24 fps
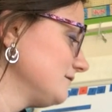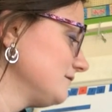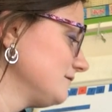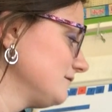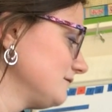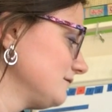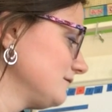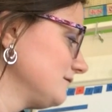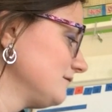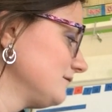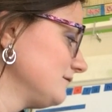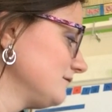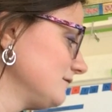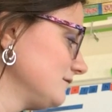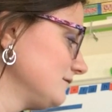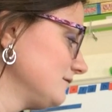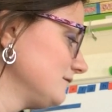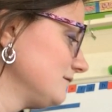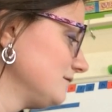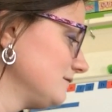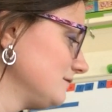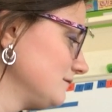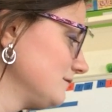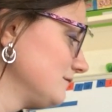
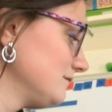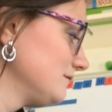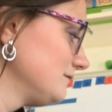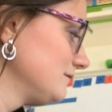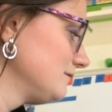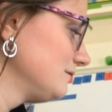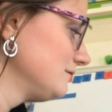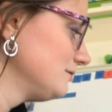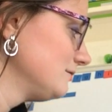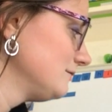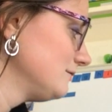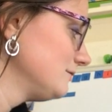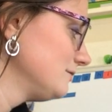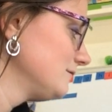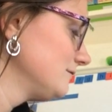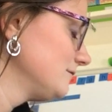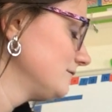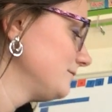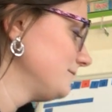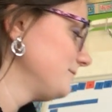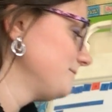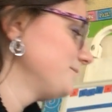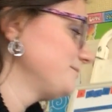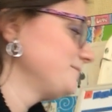
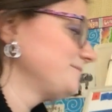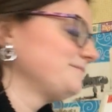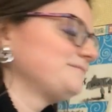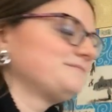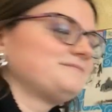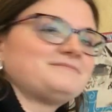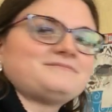(silence)